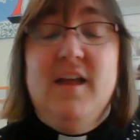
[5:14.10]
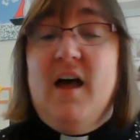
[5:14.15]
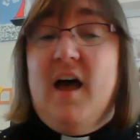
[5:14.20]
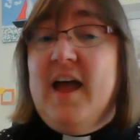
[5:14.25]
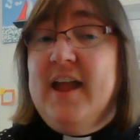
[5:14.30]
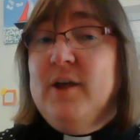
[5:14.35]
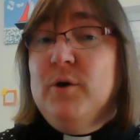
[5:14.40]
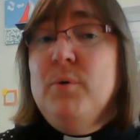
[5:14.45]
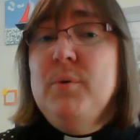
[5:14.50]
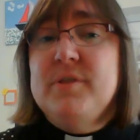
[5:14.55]

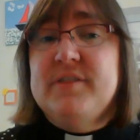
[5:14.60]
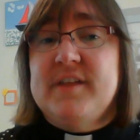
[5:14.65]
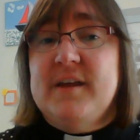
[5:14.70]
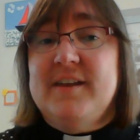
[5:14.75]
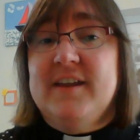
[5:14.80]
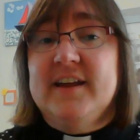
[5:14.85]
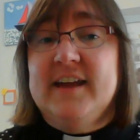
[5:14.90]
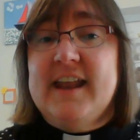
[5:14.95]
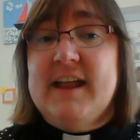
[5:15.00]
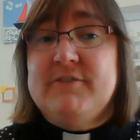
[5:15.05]
I also,
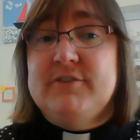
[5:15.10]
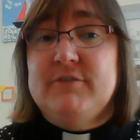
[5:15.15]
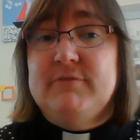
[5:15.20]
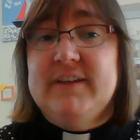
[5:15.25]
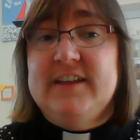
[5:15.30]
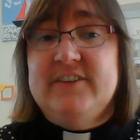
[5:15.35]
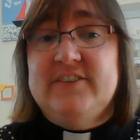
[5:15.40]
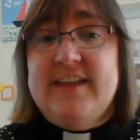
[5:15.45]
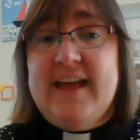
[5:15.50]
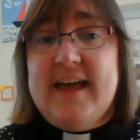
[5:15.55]
and I'm going to have to
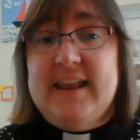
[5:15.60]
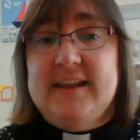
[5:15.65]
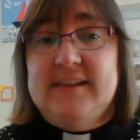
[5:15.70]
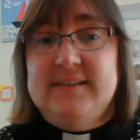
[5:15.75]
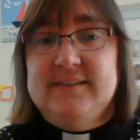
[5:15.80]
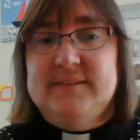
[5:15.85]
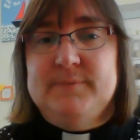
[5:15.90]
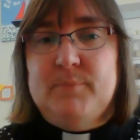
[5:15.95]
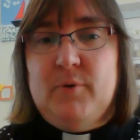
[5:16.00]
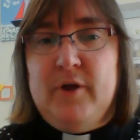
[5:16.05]
reach down at
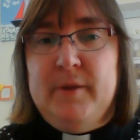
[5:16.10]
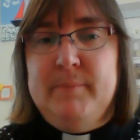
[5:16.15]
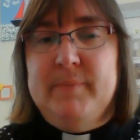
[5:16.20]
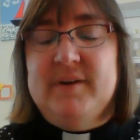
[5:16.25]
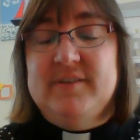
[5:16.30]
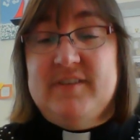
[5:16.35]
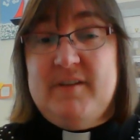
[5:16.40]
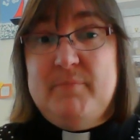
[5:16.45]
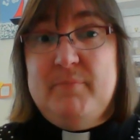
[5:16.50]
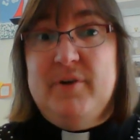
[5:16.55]
this point
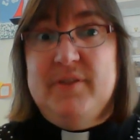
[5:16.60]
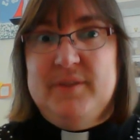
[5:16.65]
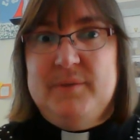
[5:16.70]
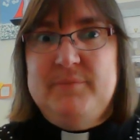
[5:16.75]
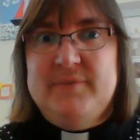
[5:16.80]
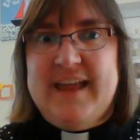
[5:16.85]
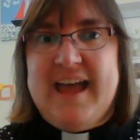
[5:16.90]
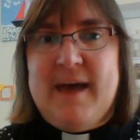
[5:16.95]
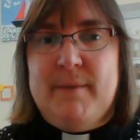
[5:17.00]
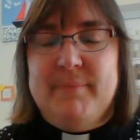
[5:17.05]
because I've put them
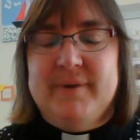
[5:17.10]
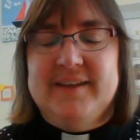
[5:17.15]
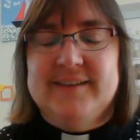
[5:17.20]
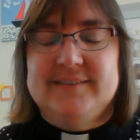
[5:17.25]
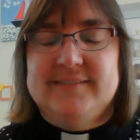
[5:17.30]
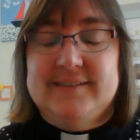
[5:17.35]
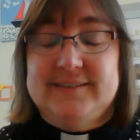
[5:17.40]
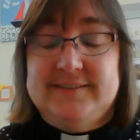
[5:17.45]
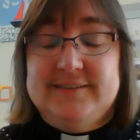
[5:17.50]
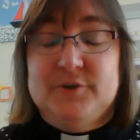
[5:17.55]
down
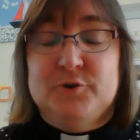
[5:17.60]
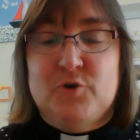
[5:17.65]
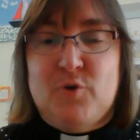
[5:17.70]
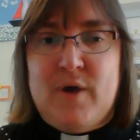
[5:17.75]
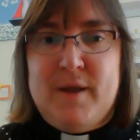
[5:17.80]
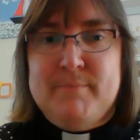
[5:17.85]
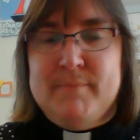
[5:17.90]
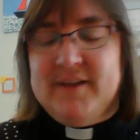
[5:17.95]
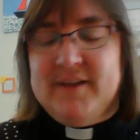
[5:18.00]
because they're still quite